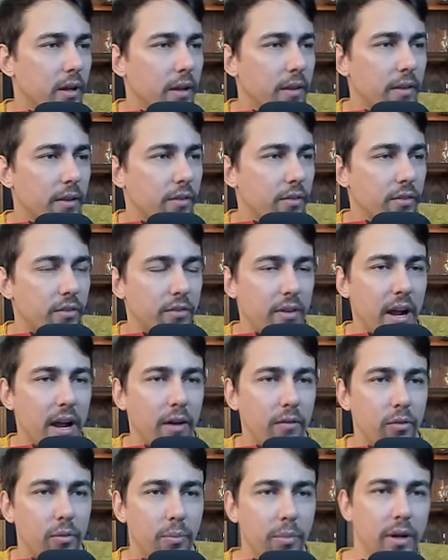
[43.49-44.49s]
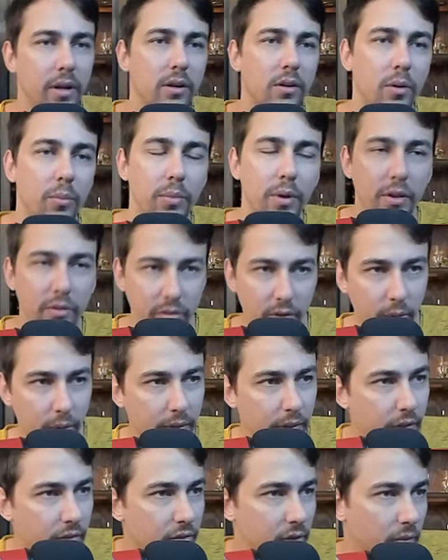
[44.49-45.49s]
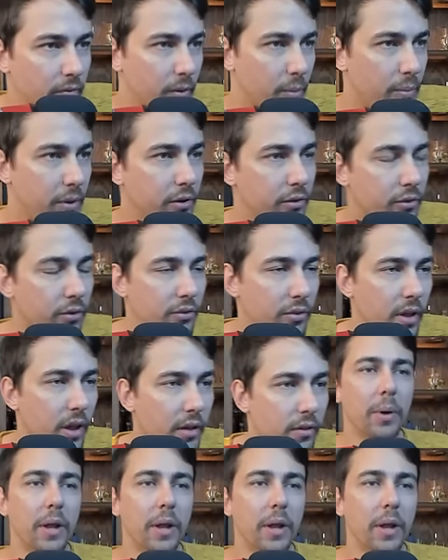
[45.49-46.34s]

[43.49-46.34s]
I think this is an alphabetical based on what I saved the pictures as.